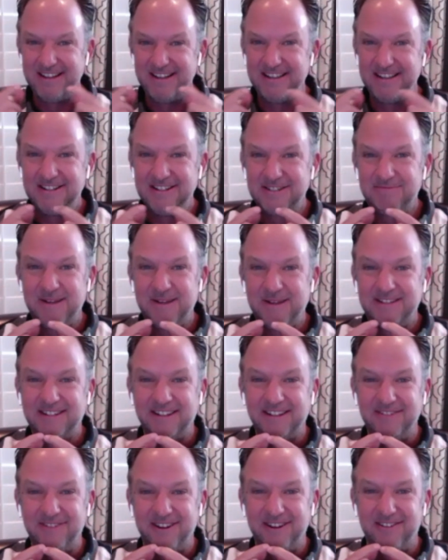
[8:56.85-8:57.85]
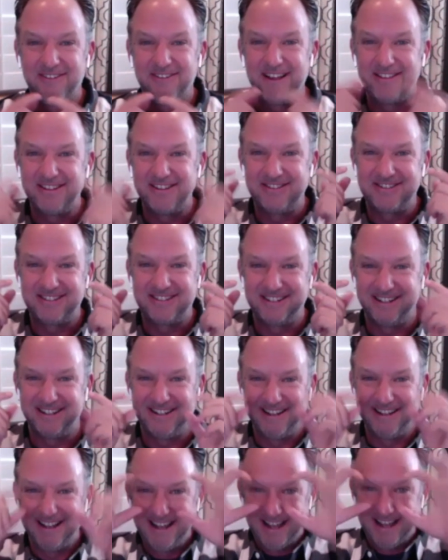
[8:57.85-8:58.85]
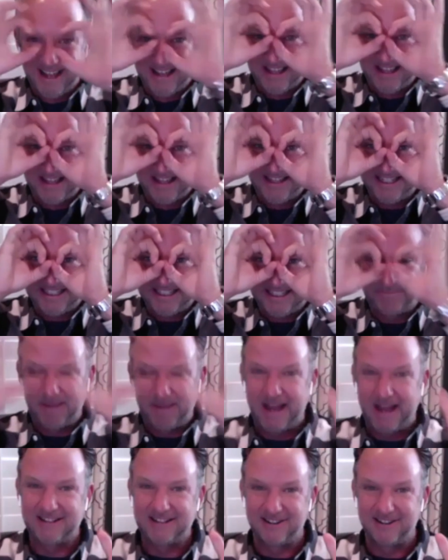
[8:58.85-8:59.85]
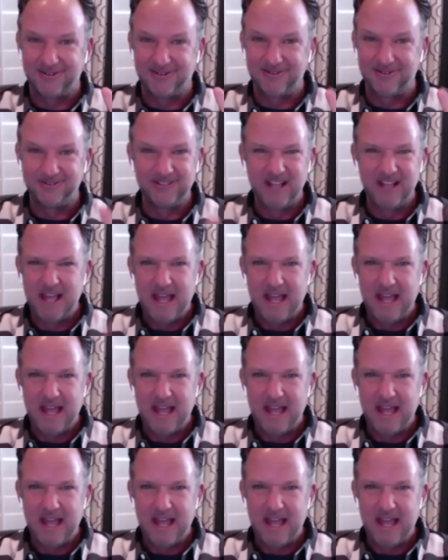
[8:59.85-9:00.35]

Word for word: that just basically went around the chin, and then these spectacles.